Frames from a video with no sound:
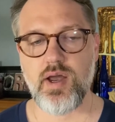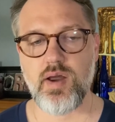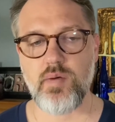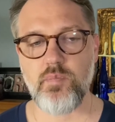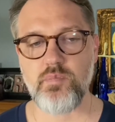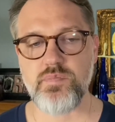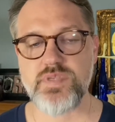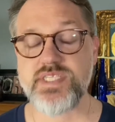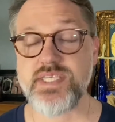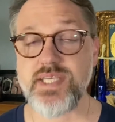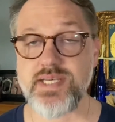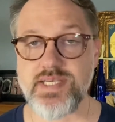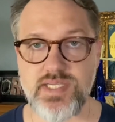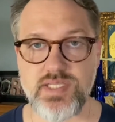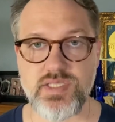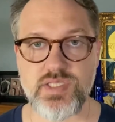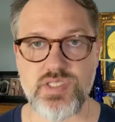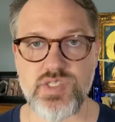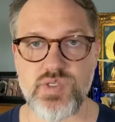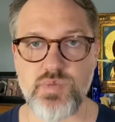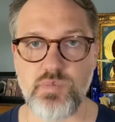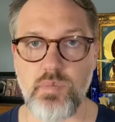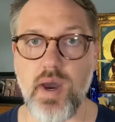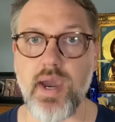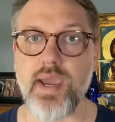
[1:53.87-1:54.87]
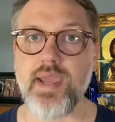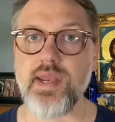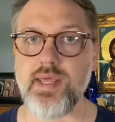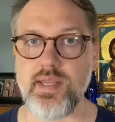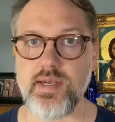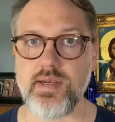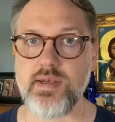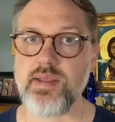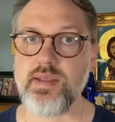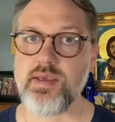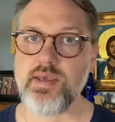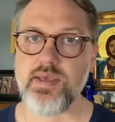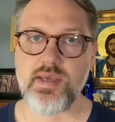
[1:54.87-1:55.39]
sentence
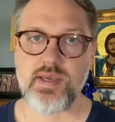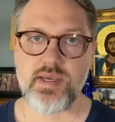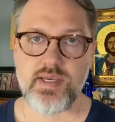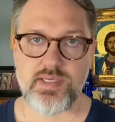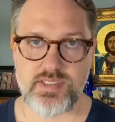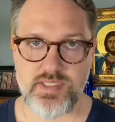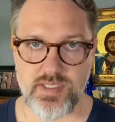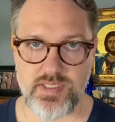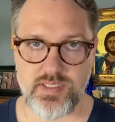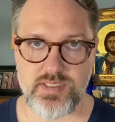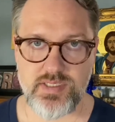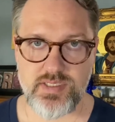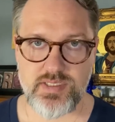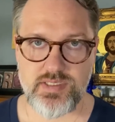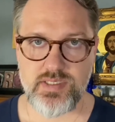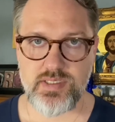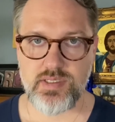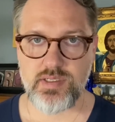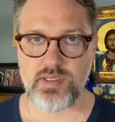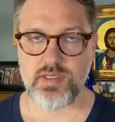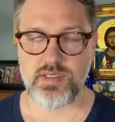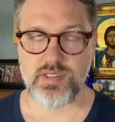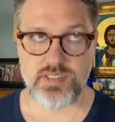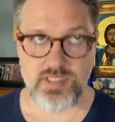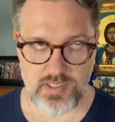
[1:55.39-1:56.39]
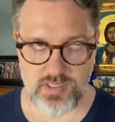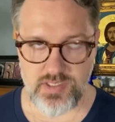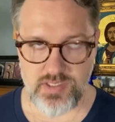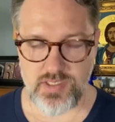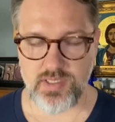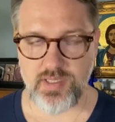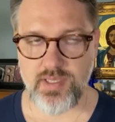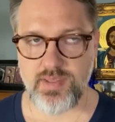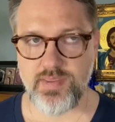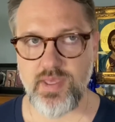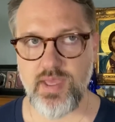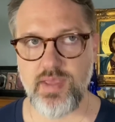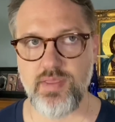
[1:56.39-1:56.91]
mining,
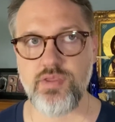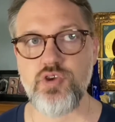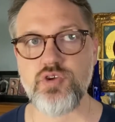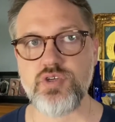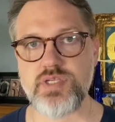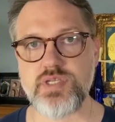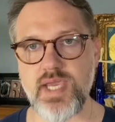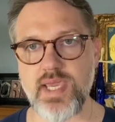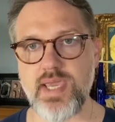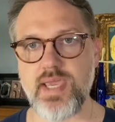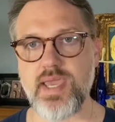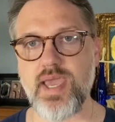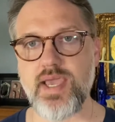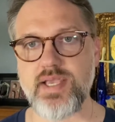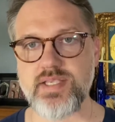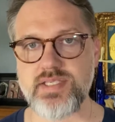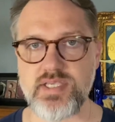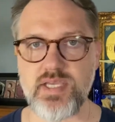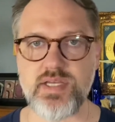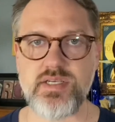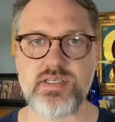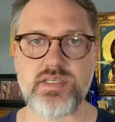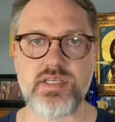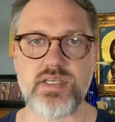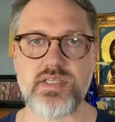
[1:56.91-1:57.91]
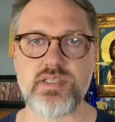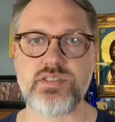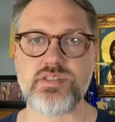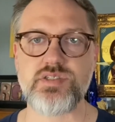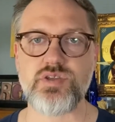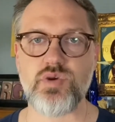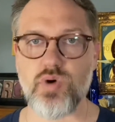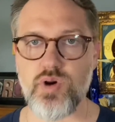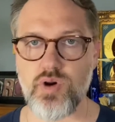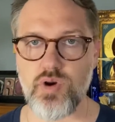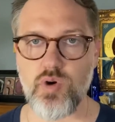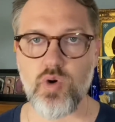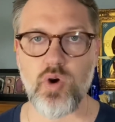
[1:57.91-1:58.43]
essentially. You take a sentence
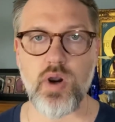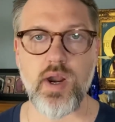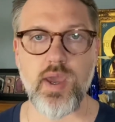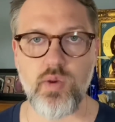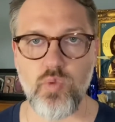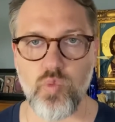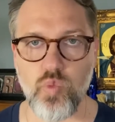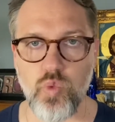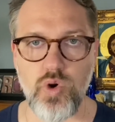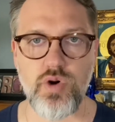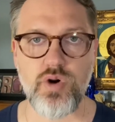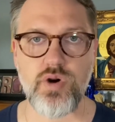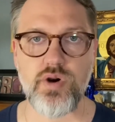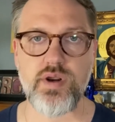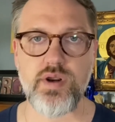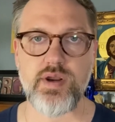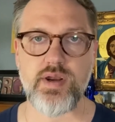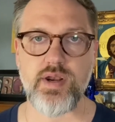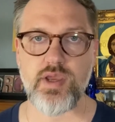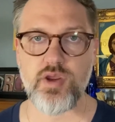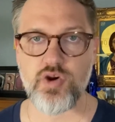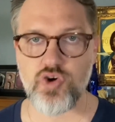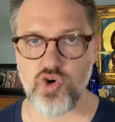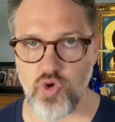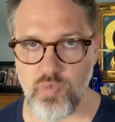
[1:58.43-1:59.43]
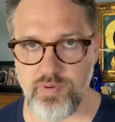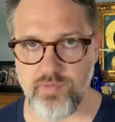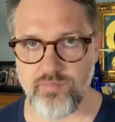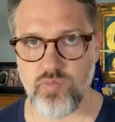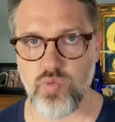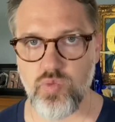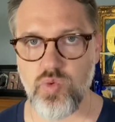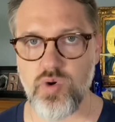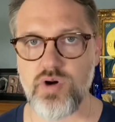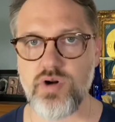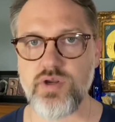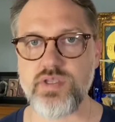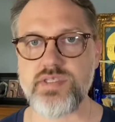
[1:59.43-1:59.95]
or a word and a group of
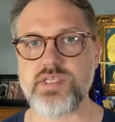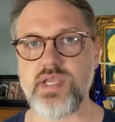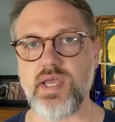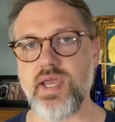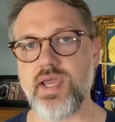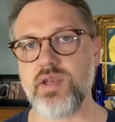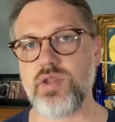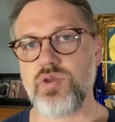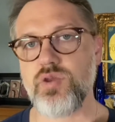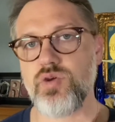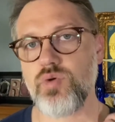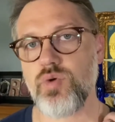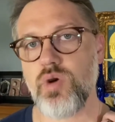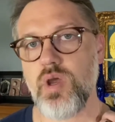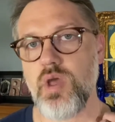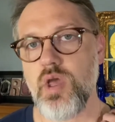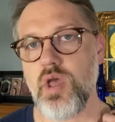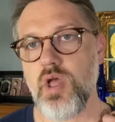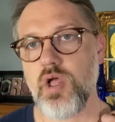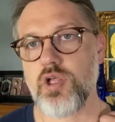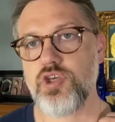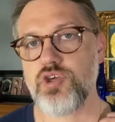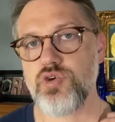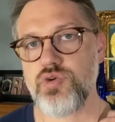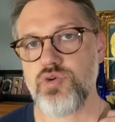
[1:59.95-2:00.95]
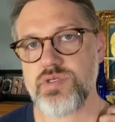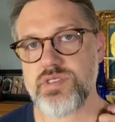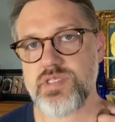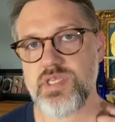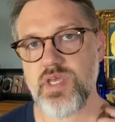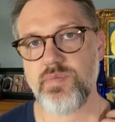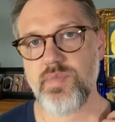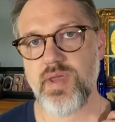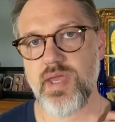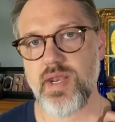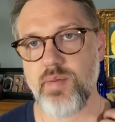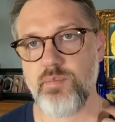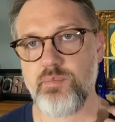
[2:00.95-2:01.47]
words, and you use
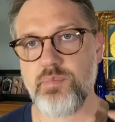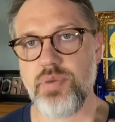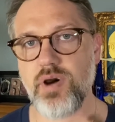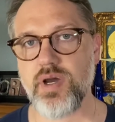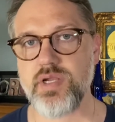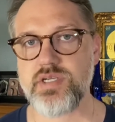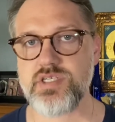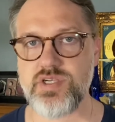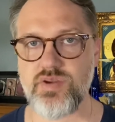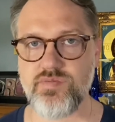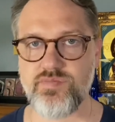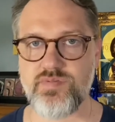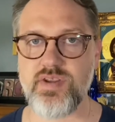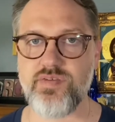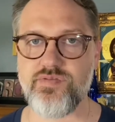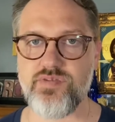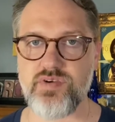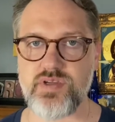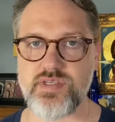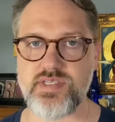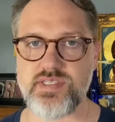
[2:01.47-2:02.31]
them in a bunch of different